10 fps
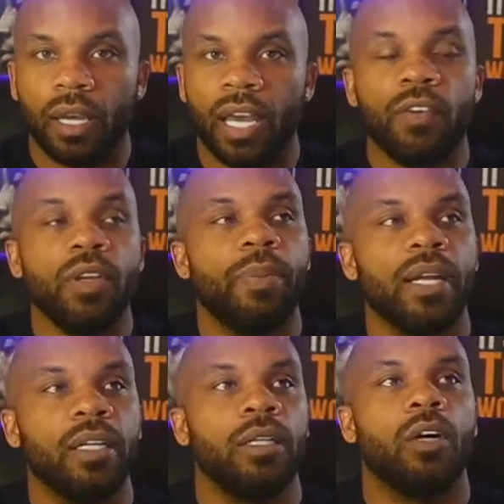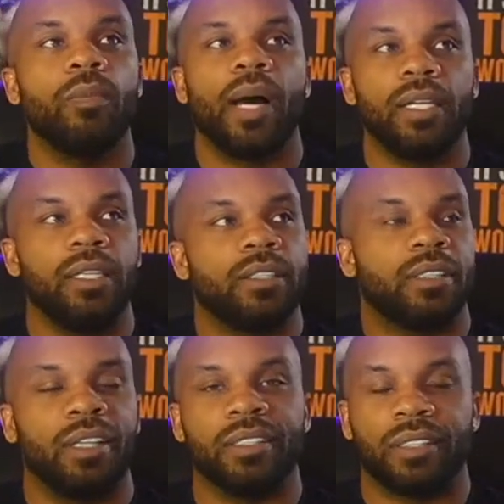Everybody, nobody is,
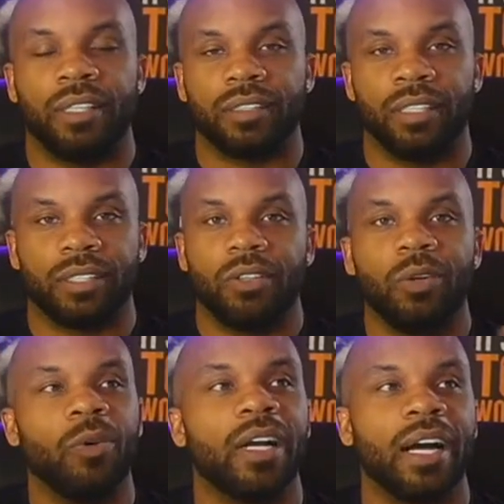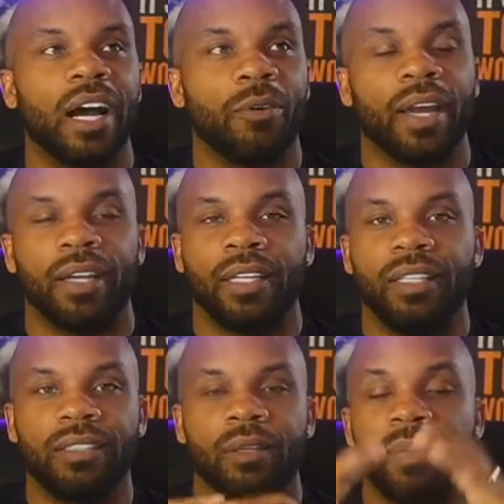is, is it's only one guy, right?
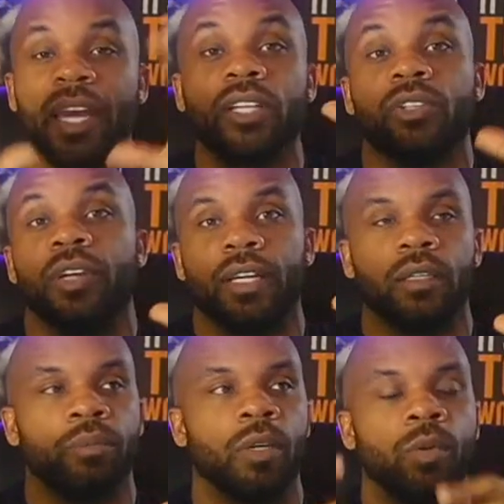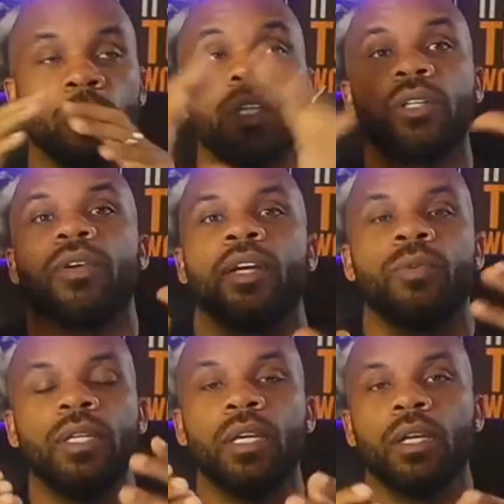He's the main creator. But when we create,
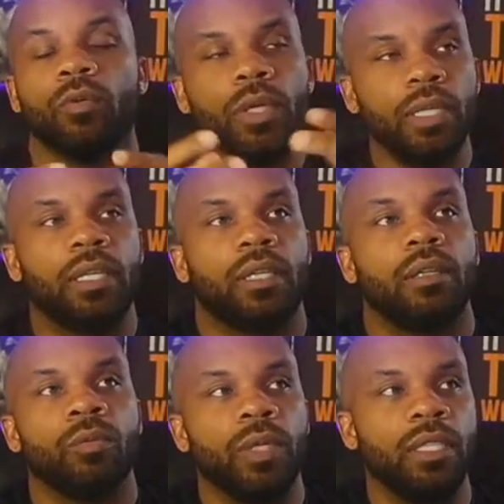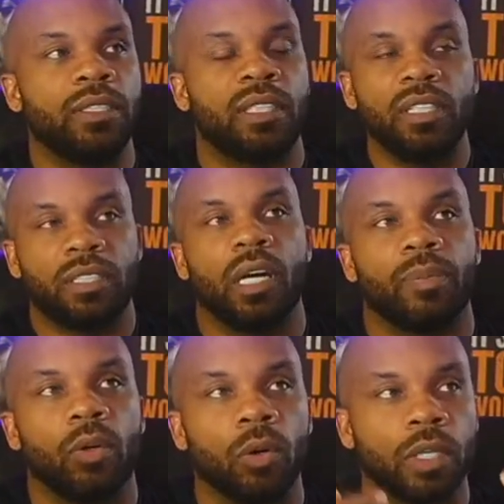we we we see
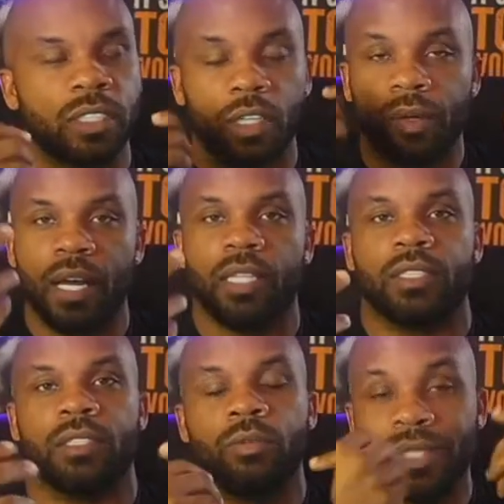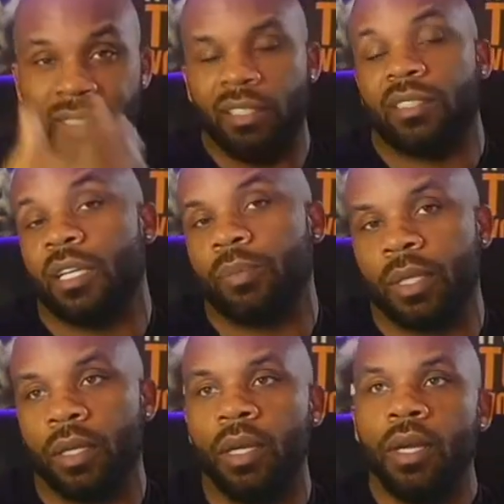something, or subconsciously we see
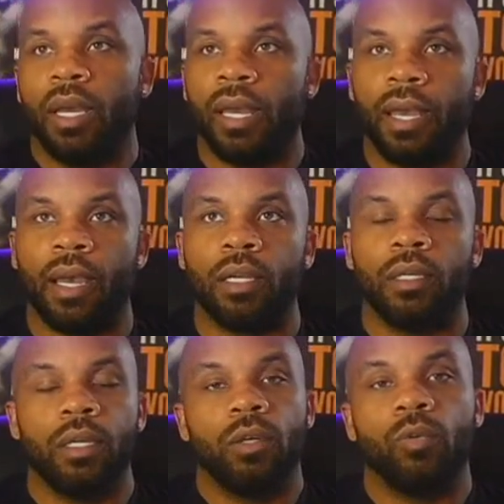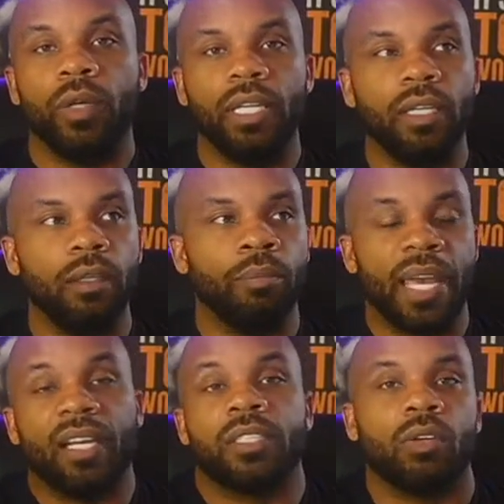something, and we
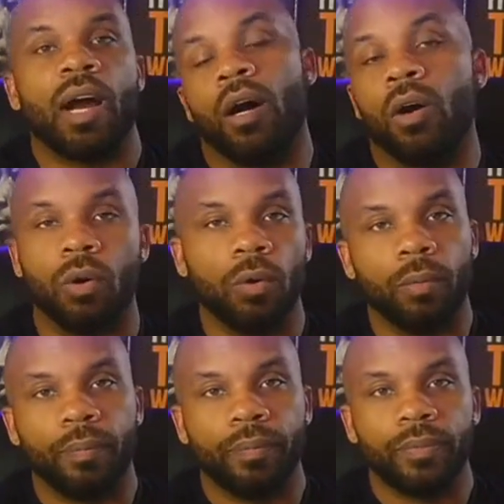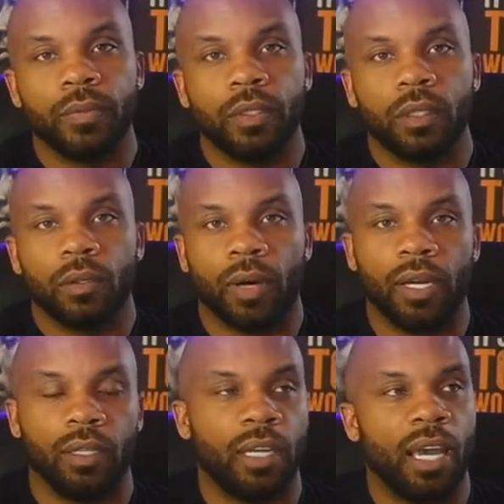make it into our own, right?